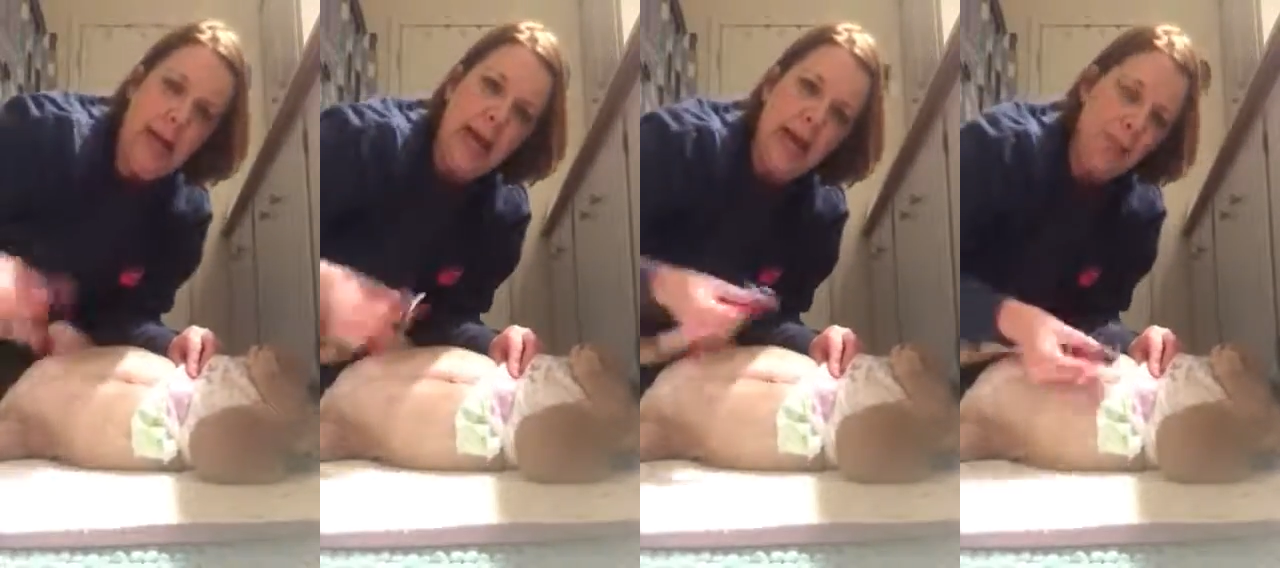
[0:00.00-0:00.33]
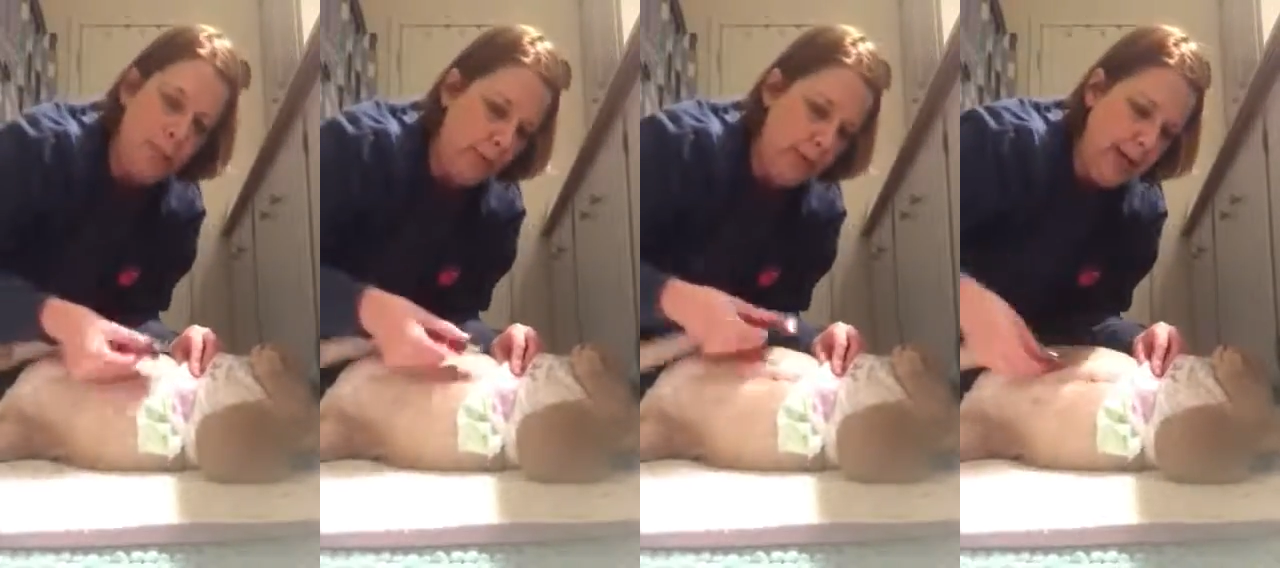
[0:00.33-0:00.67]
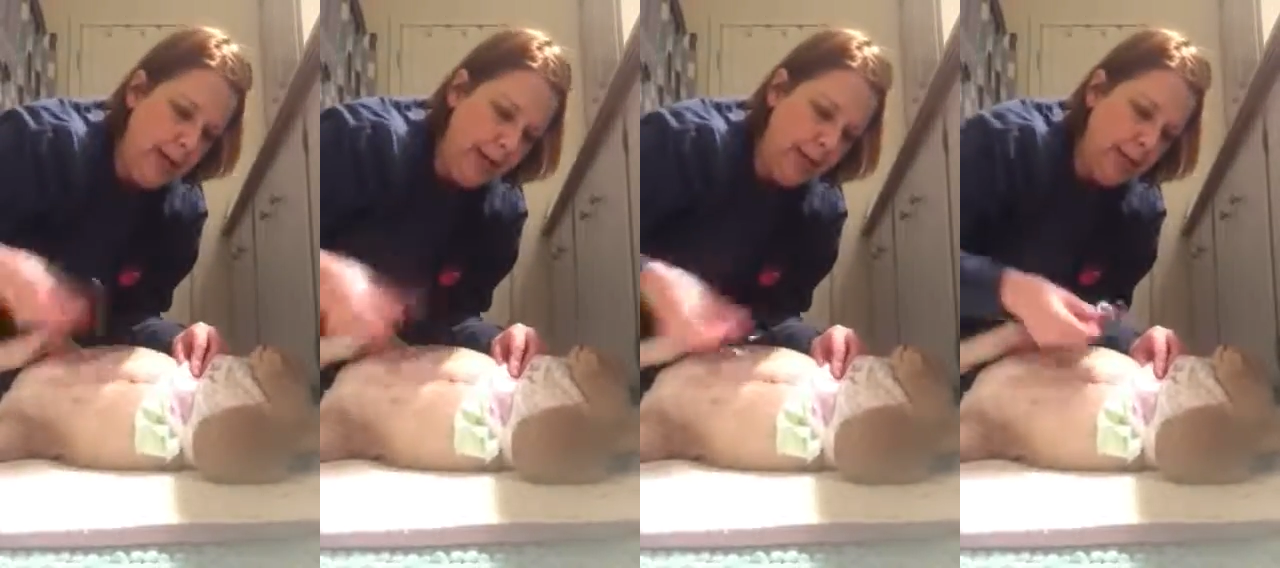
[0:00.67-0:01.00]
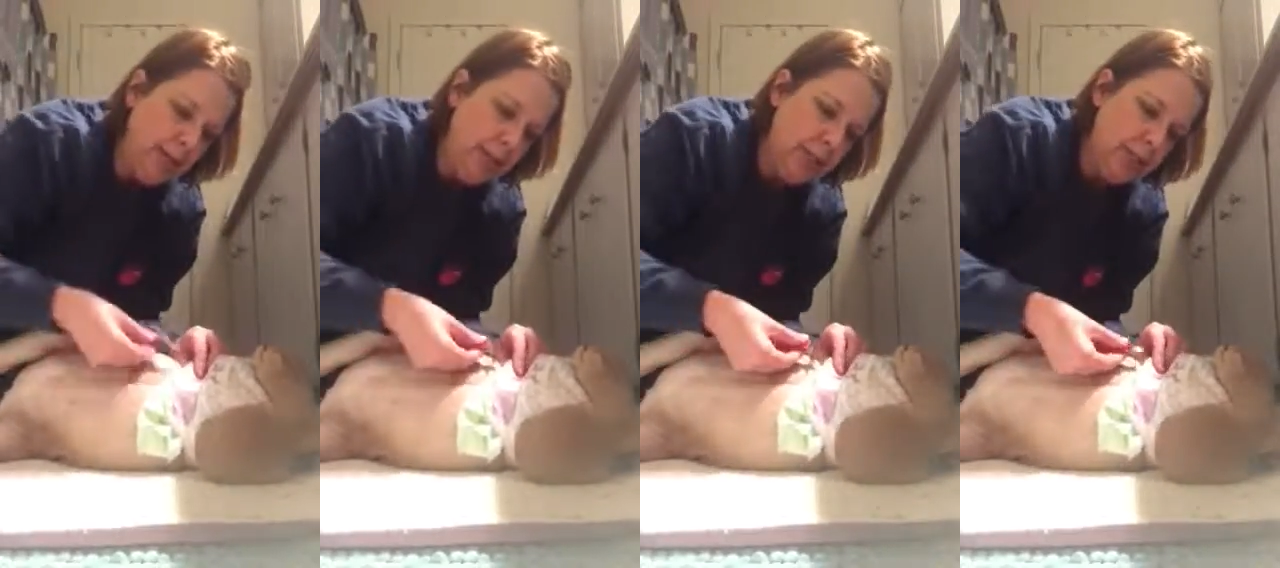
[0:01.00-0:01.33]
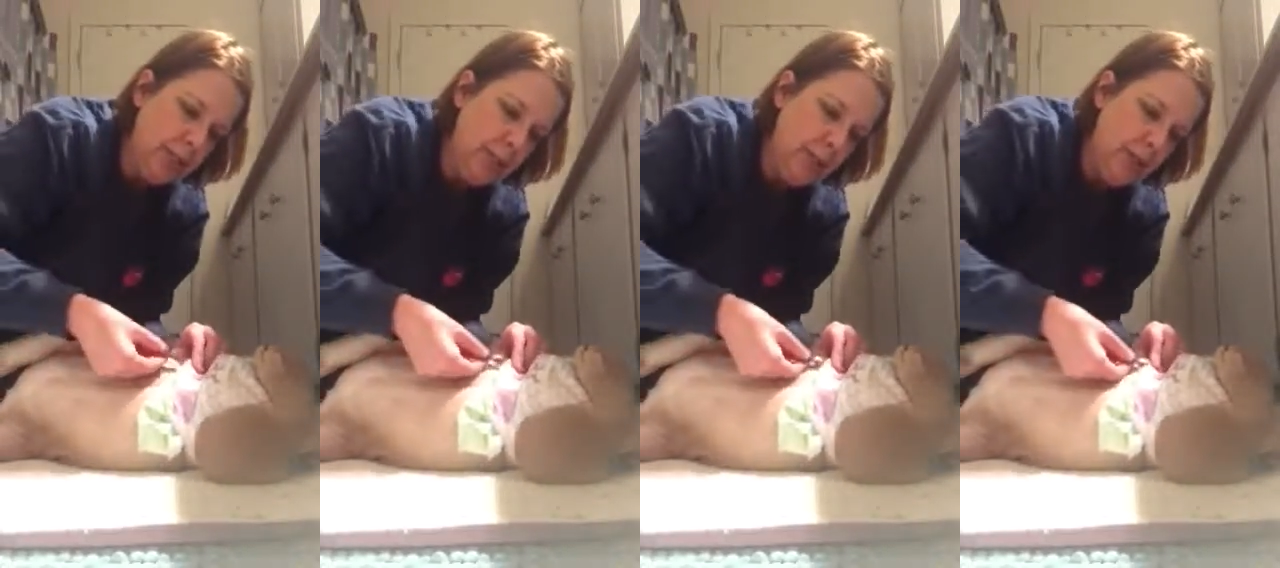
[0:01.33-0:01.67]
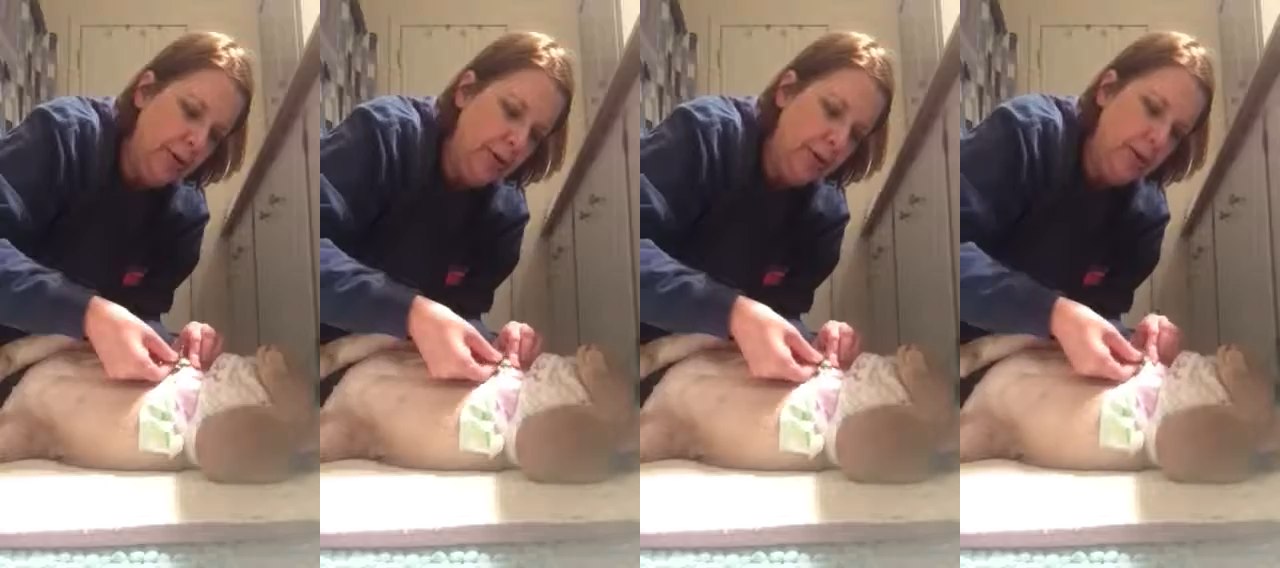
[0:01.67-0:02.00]
and bring each
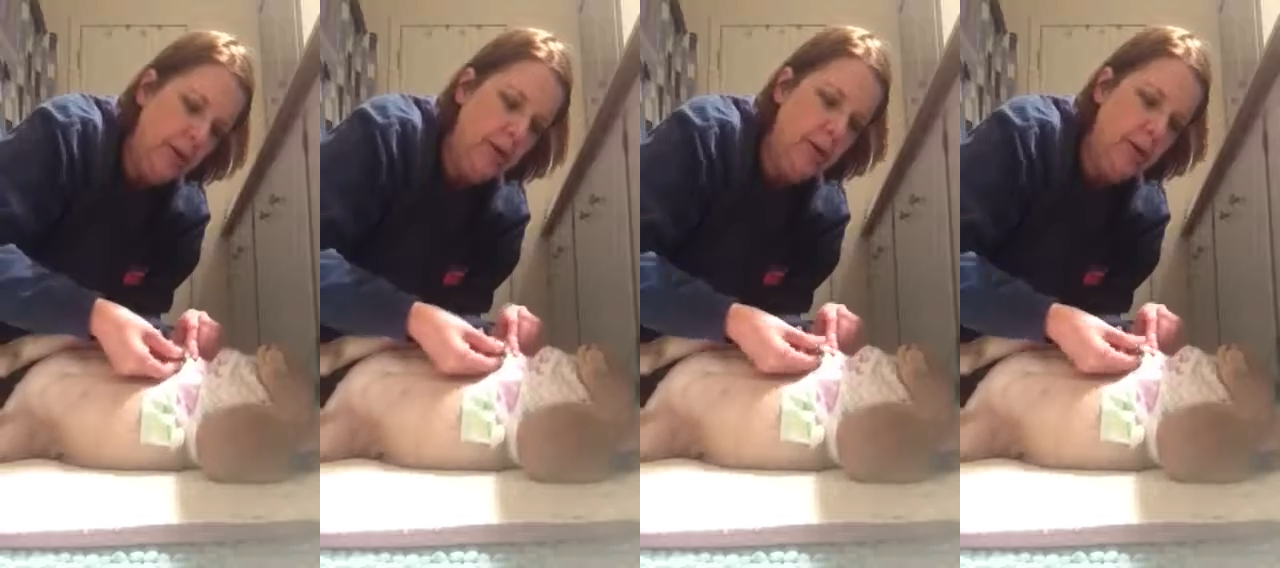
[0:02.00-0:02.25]
suspender